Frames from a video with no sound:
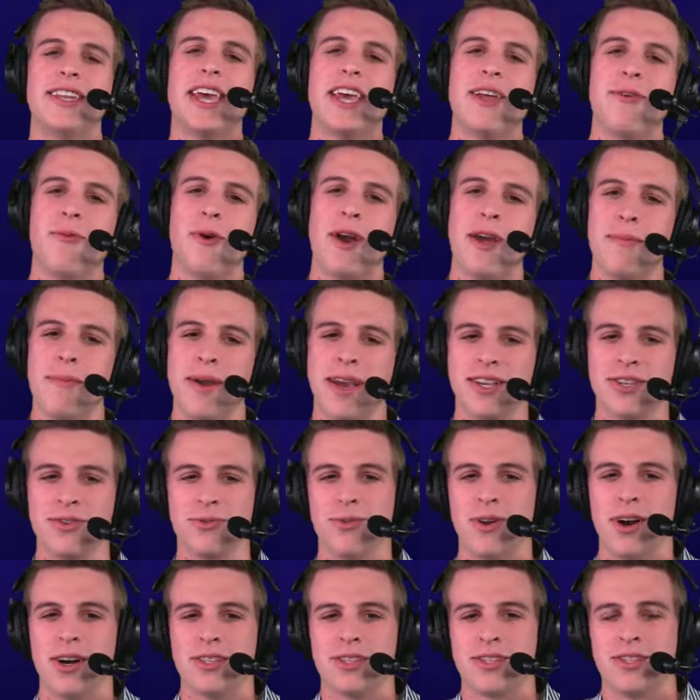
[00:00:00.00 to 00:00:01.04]
Dayton Wade makes a
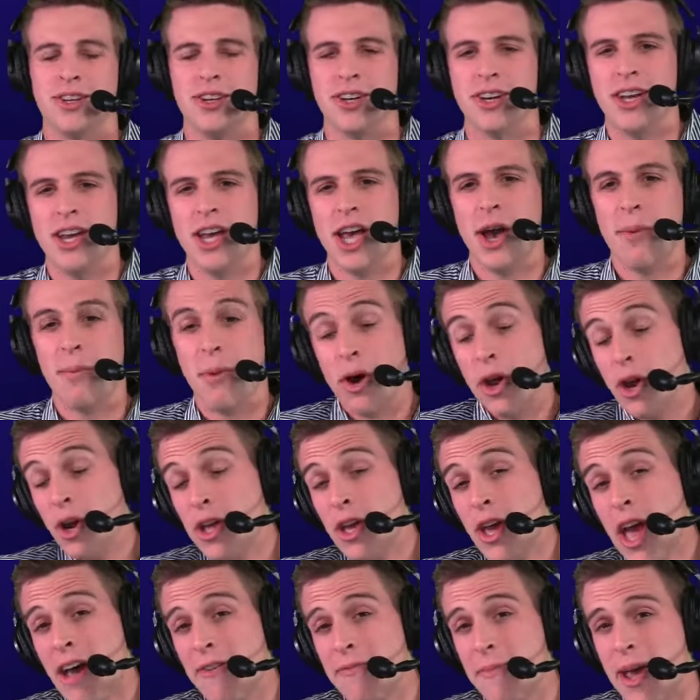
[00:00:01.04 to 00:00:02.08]
roster. But who do
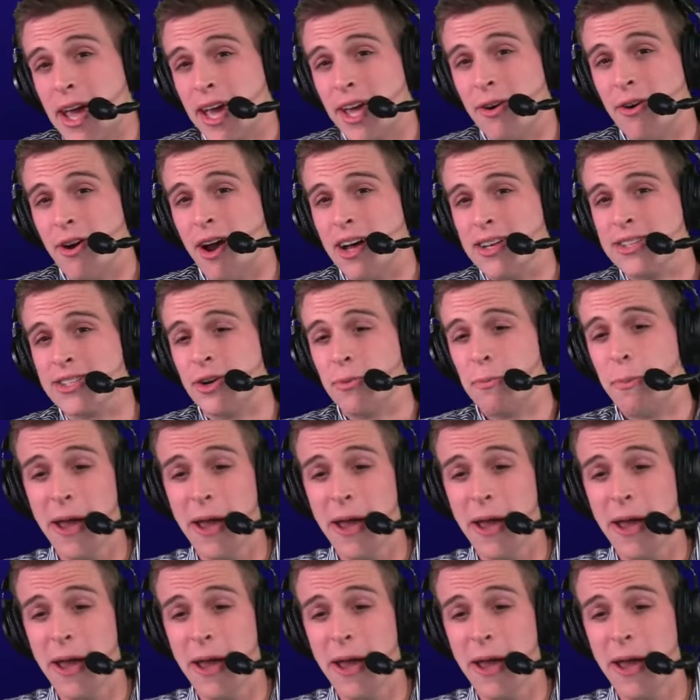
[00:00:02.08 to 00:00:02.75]
you have making a roster?